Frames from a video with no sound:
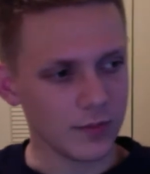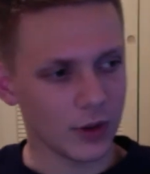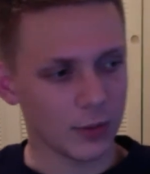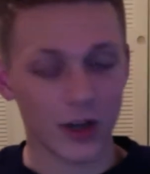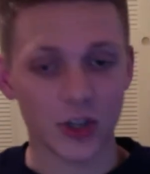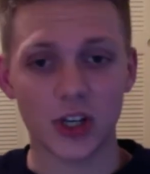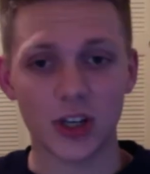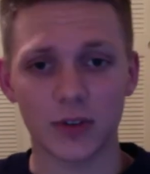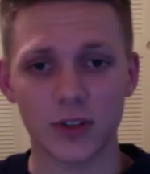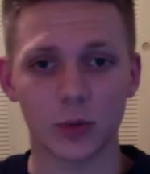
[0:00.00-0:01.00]
My
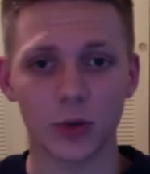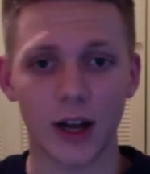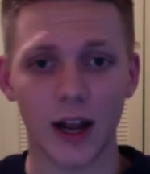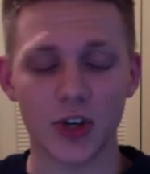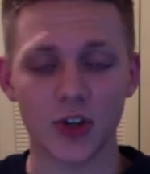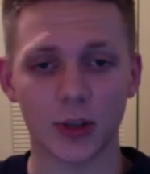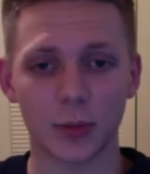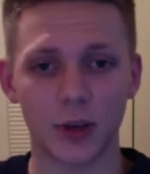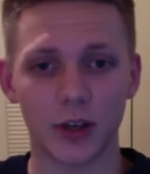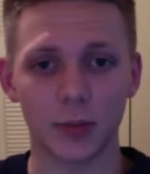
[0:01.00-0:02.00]
chief is the one that actually
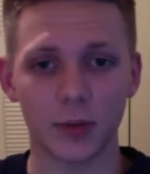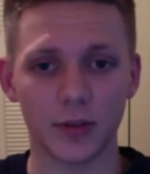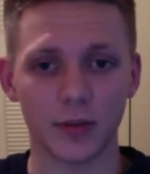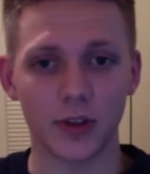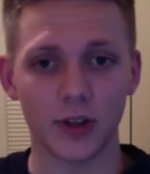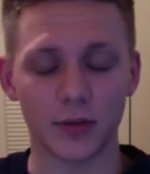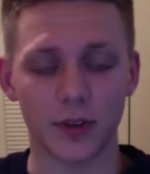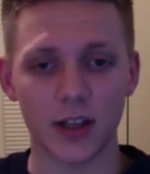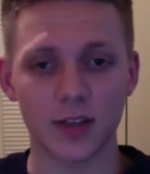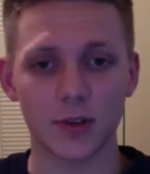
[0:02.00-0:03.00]
picked me for the
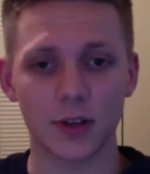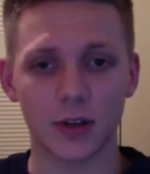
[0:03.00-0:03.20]
advancement,